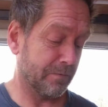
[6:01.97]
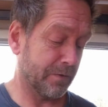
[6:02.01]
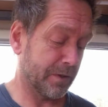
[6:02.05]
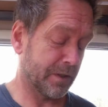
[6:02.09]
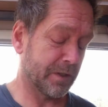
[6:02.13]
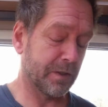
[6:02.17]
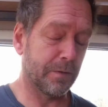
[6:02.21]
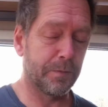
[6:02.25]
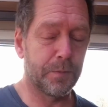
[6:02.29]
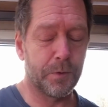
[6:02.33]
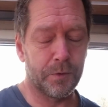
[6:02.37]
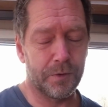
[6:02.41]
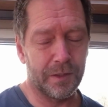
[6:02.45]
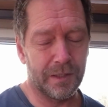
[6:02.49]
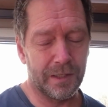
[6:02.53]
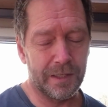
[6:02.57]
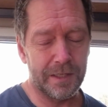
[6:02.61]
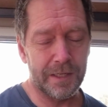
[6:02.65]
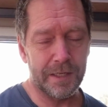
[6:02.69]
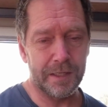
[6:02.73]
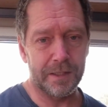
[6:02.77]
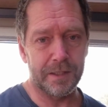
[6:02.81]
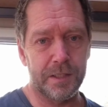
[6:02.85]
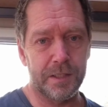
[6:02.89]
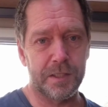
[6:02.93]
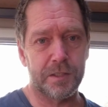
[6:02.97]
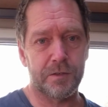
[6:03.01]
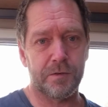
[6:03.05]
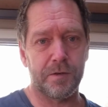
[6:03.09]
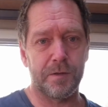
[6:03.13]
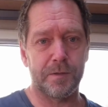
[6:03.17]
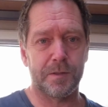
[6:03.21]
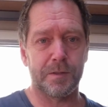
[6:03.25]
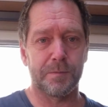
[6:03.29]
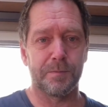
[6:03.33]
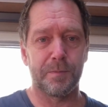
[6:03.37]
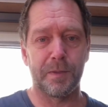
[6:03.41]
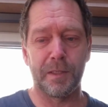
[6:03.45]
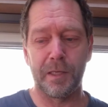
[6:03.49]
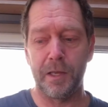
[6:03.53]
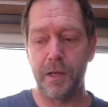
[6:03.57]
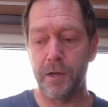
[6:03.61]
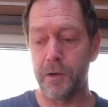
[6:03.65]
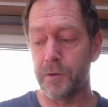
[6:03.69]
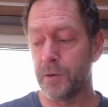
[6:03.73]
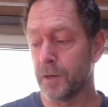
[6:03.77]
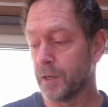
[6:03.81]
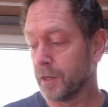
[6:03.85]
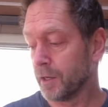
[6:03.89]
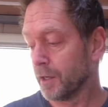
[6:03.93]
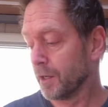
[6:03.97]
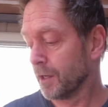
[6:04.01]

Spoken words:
which I'll put the link description below,